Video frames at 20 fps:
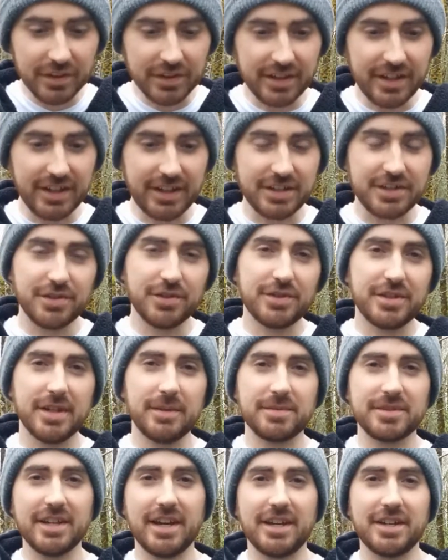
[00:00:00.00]
the two
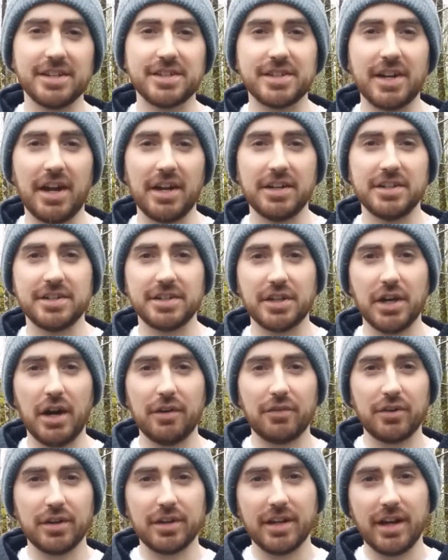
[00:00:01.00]
tips I decided to
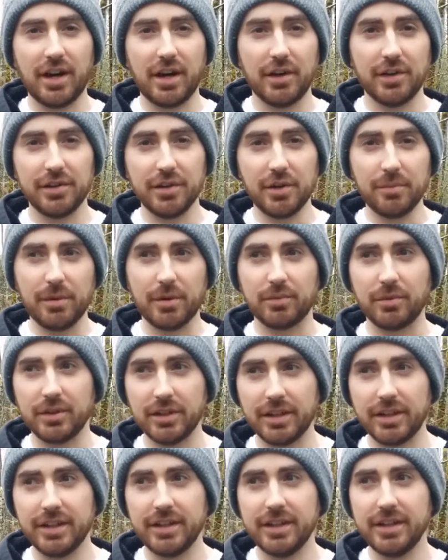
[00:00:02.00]
cover are a little bit
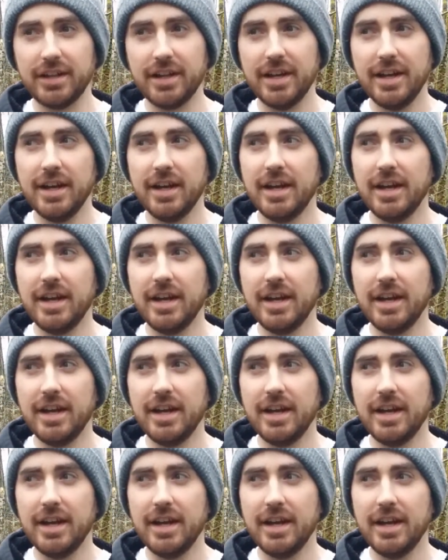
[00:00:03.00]
related.